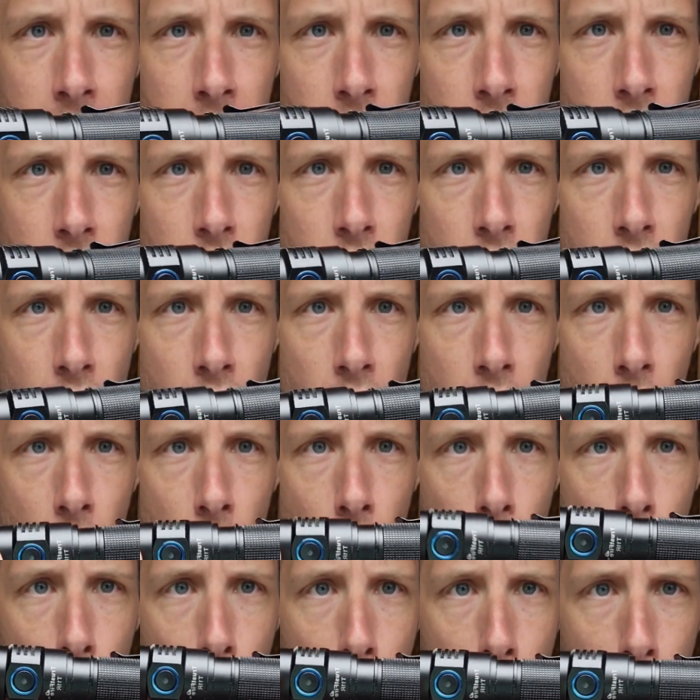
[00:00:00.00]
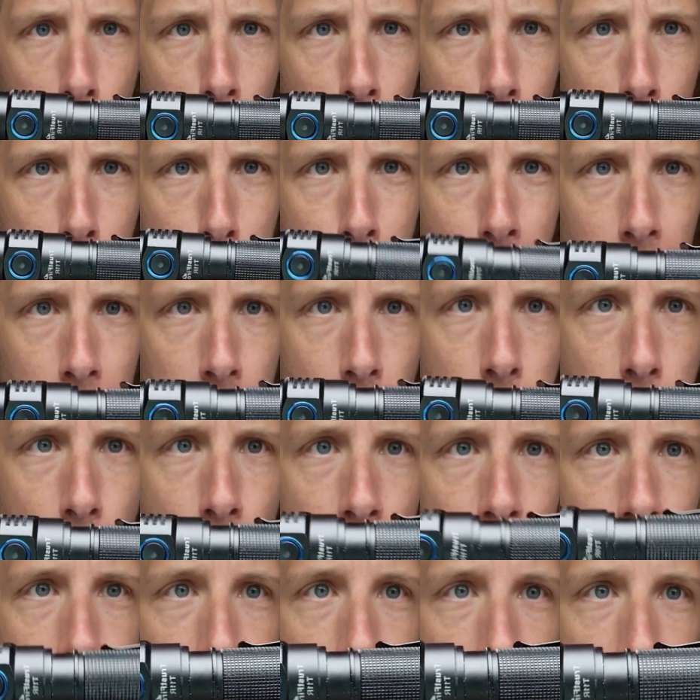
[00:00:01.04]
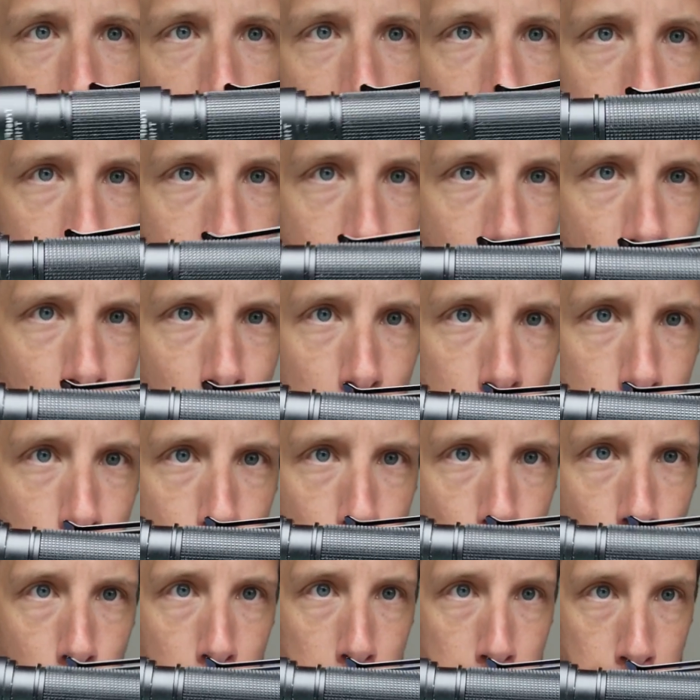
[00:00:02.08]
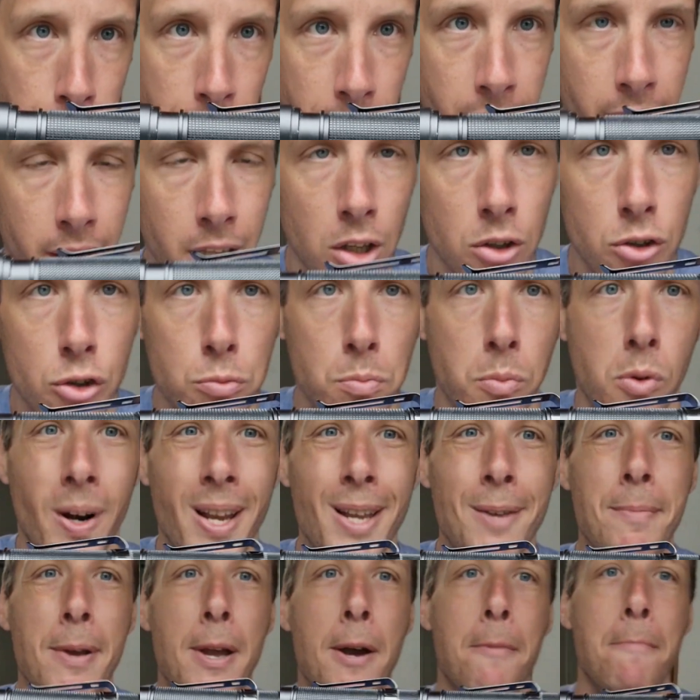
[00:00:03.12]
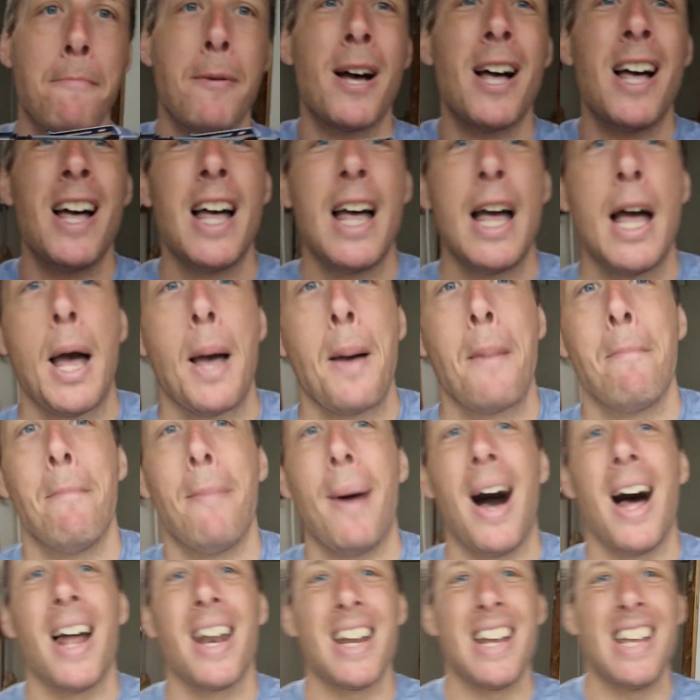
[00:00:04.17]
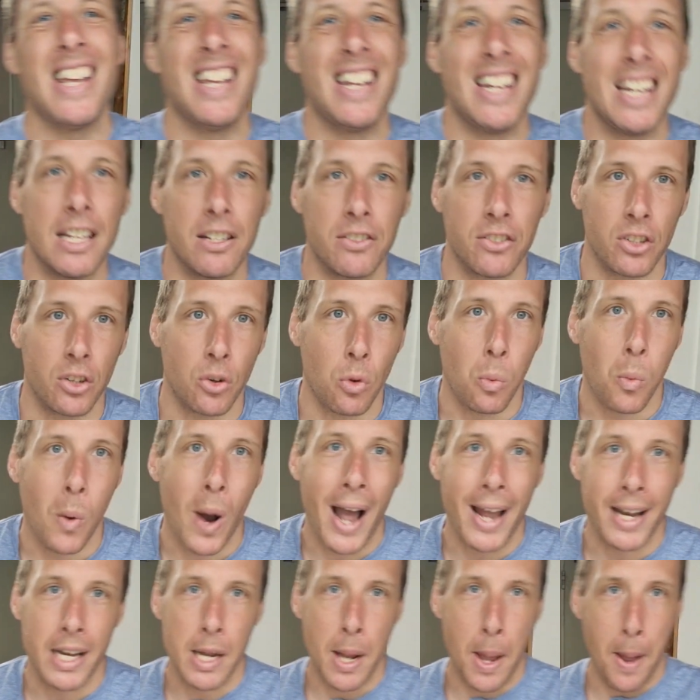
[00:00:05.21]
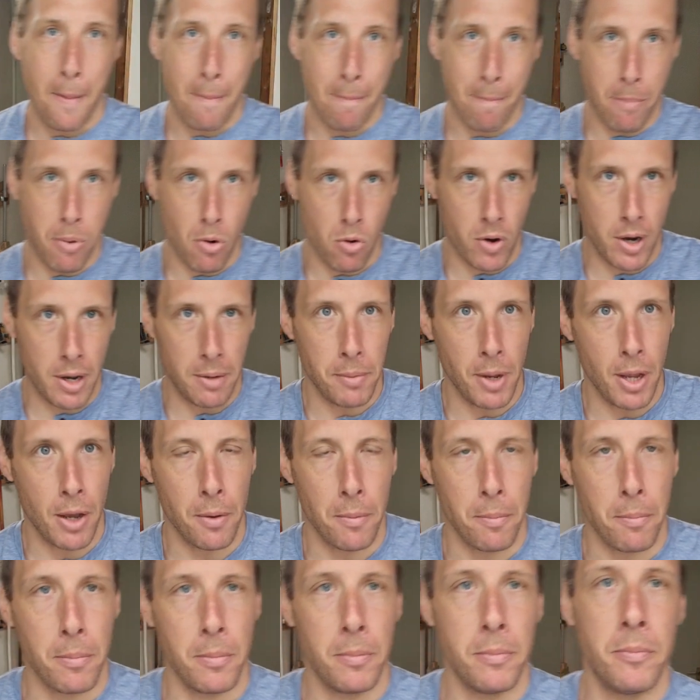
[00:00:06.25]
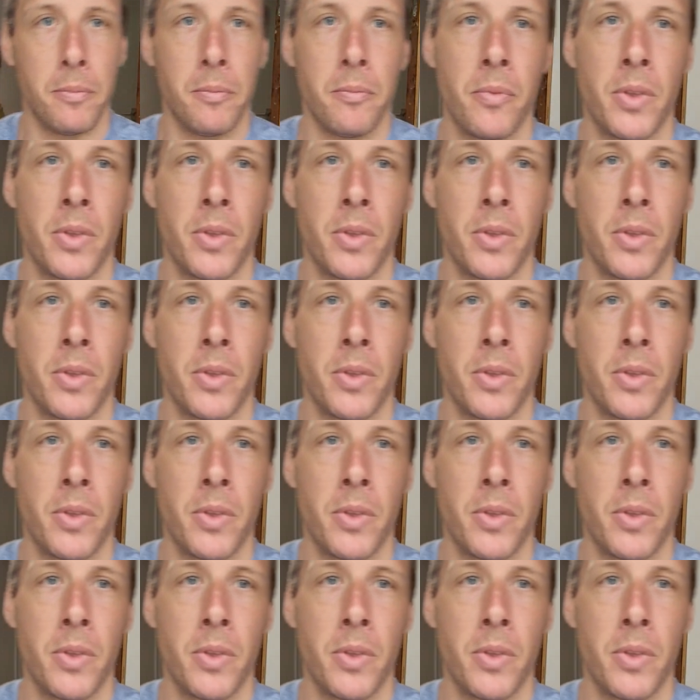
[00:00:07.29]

So build quality, it looks good, it looks premium, but it isn't quite premium.